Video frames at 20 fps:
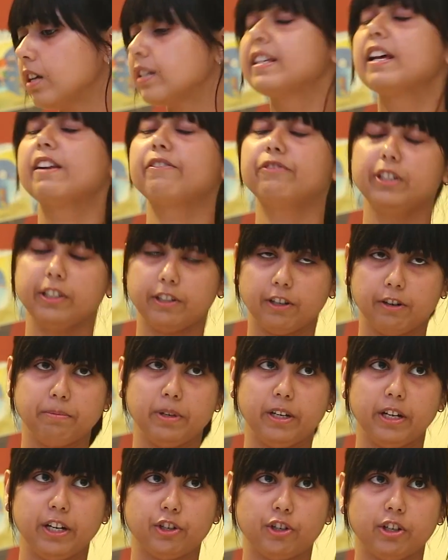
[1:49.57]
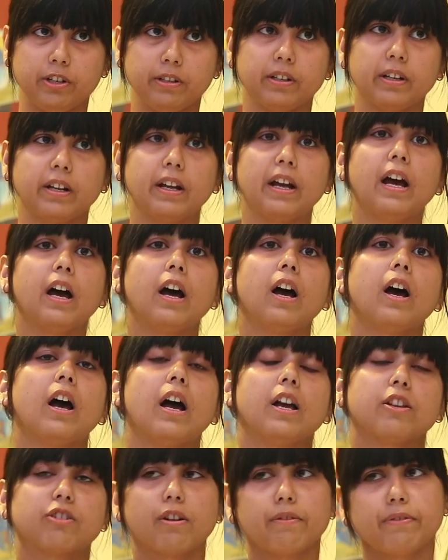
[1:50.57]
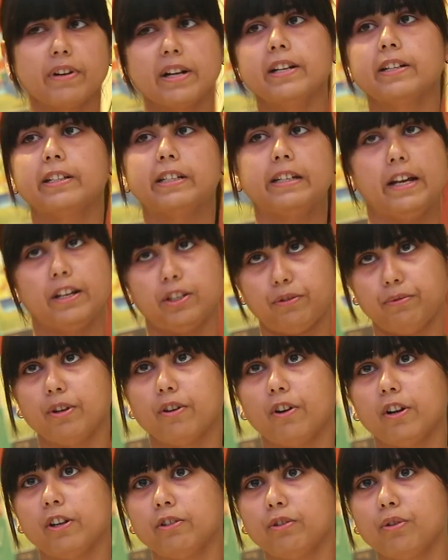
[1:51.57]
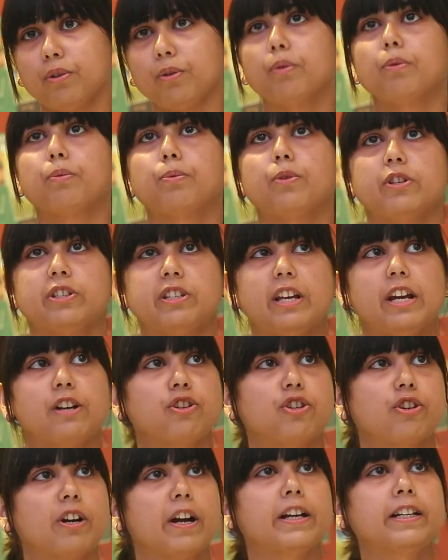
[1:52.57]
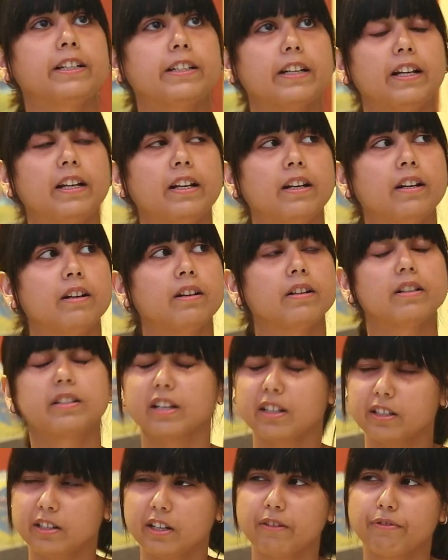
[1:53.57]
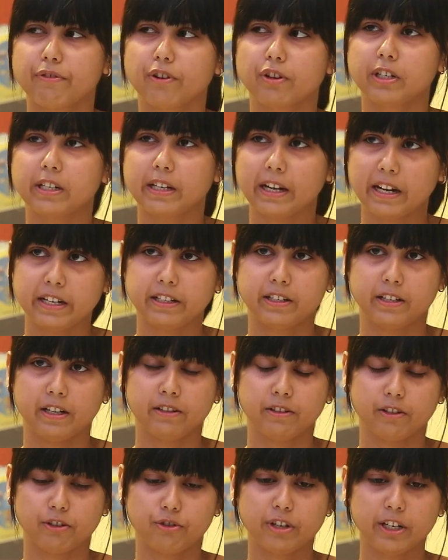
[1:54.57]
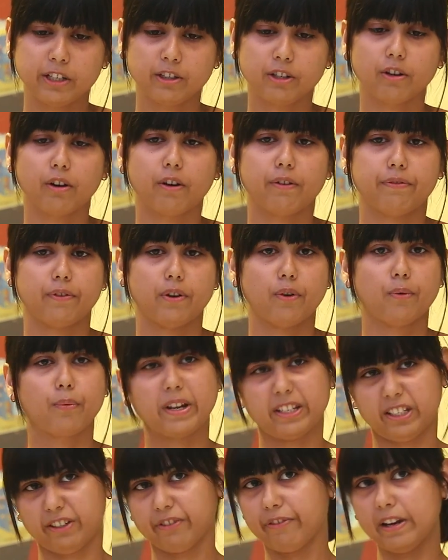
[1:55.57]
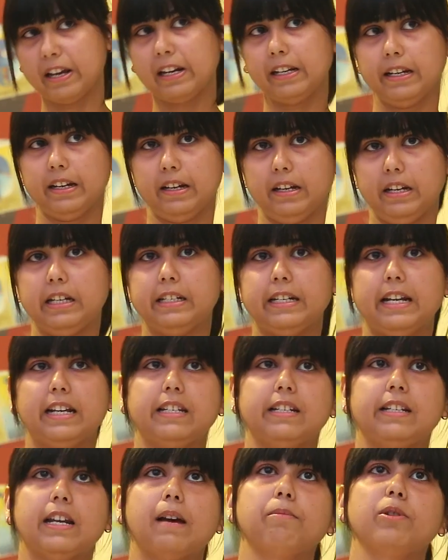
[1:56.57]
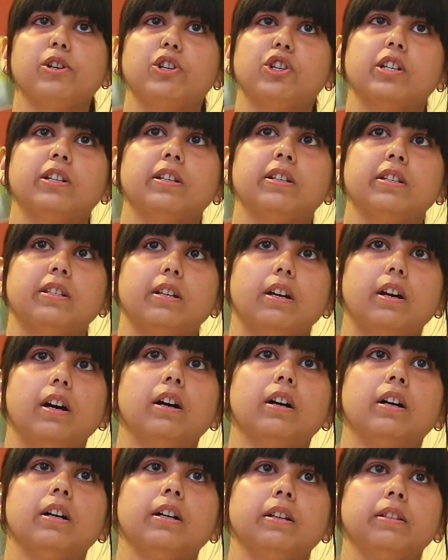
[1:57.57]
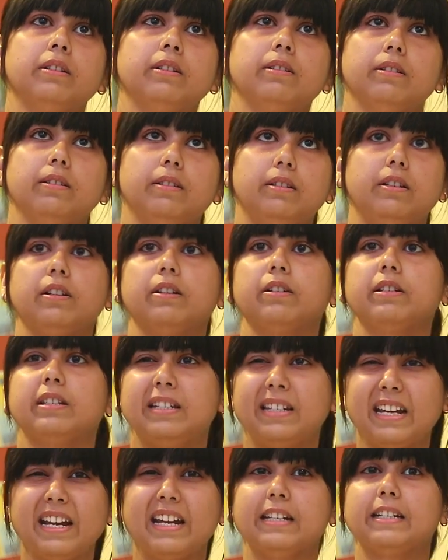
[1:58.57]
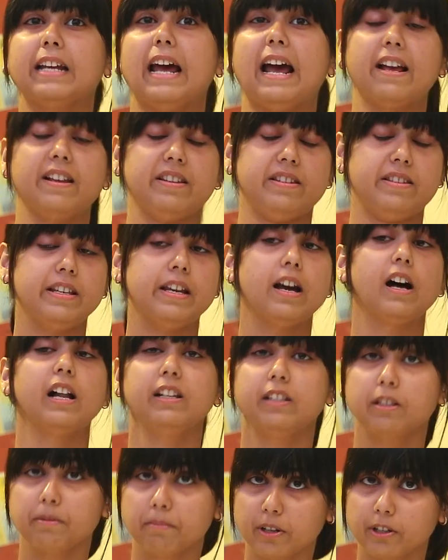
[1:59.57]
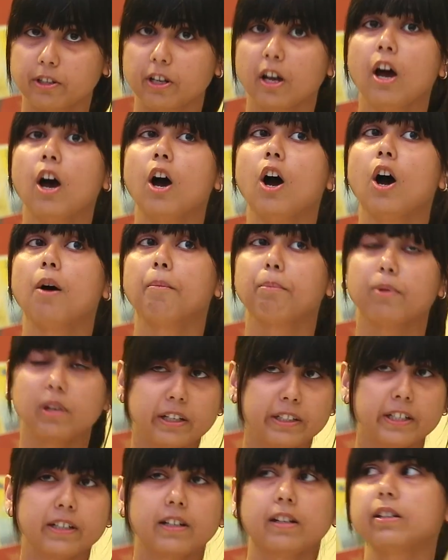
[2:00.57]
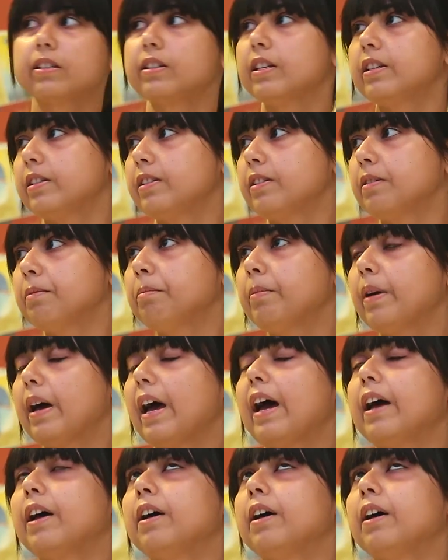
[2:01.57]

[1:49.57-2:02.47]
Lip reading: self-determination. Sovereignty, as we all know, was enshrined in 1648 in the Treaty of Westphalia. It establishes the state as the ultimate political system,